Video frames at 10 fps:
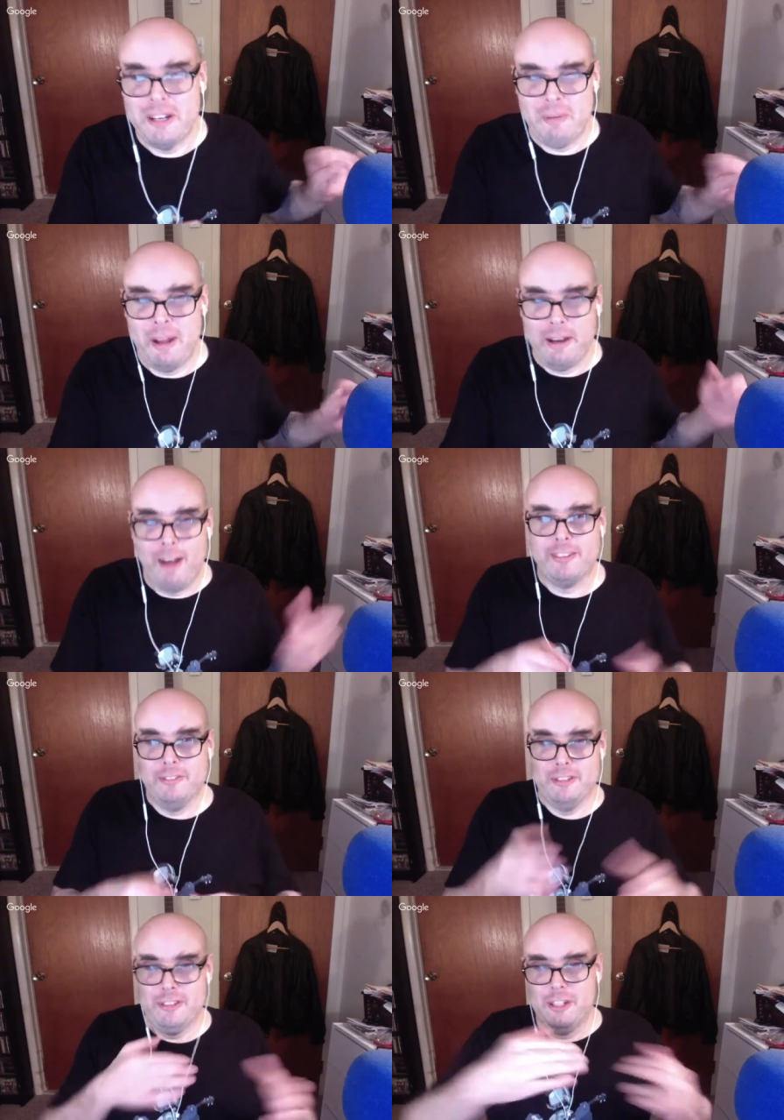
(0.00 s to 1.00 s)
by an octave
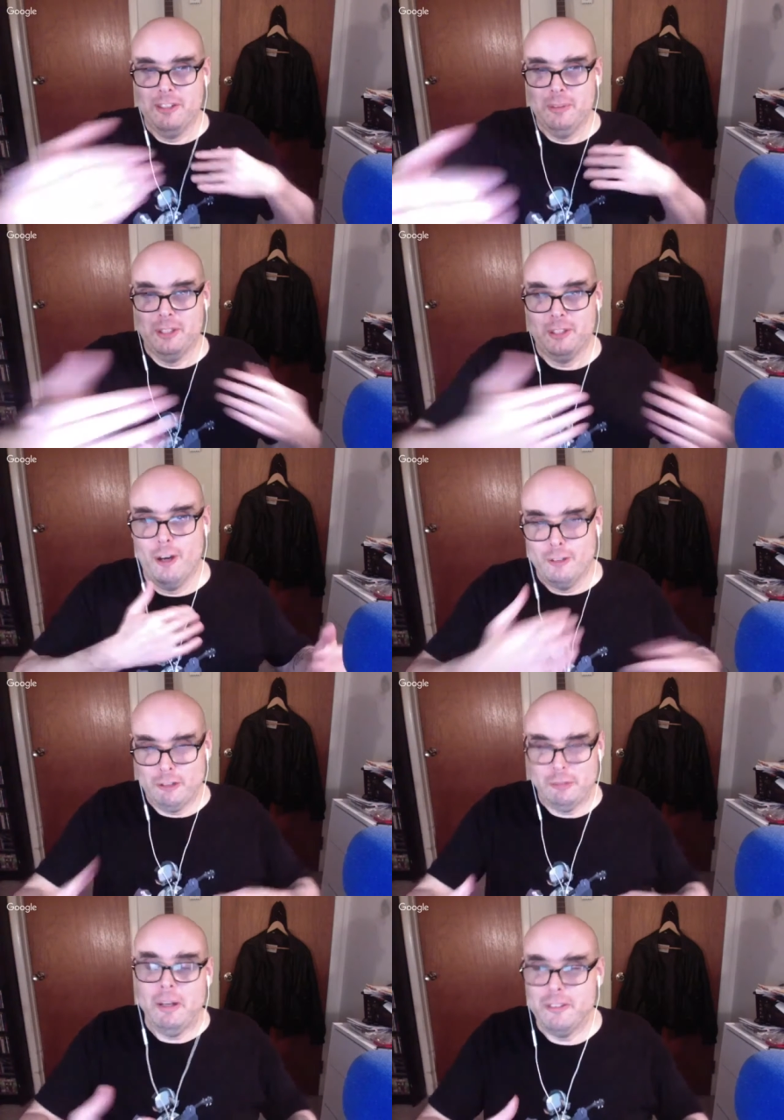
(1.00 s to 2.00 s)
instead of doing the call and
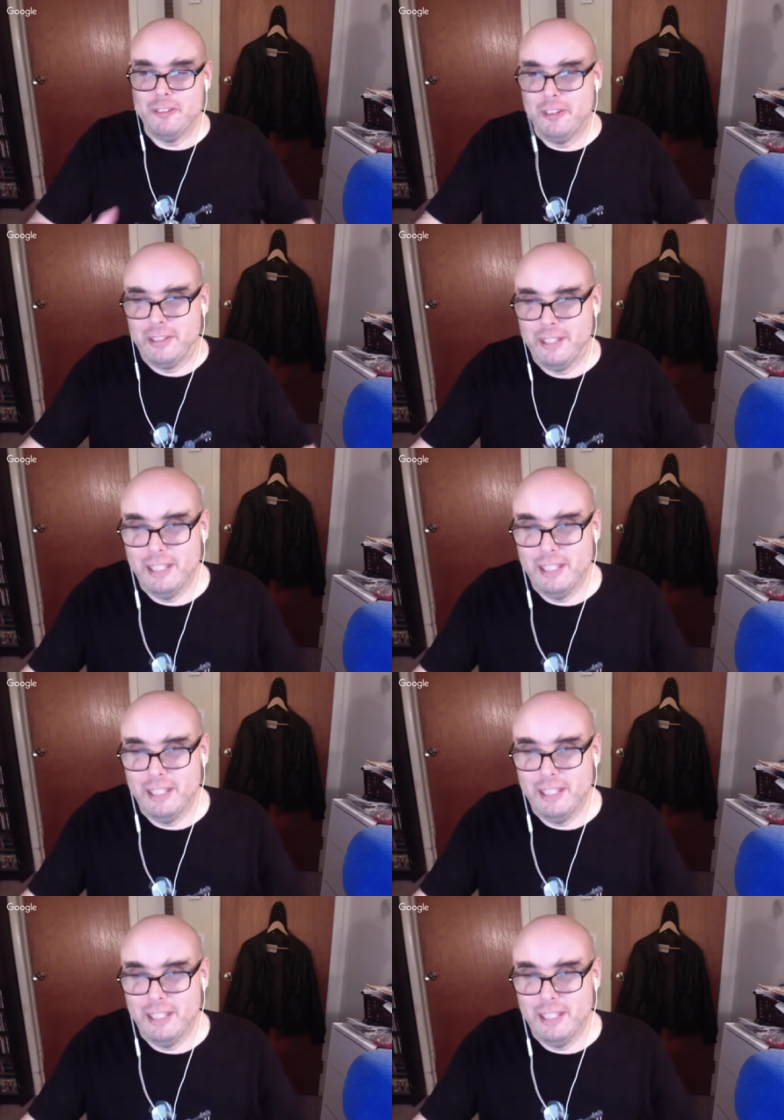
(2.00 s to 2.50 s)
response thing. Yeah.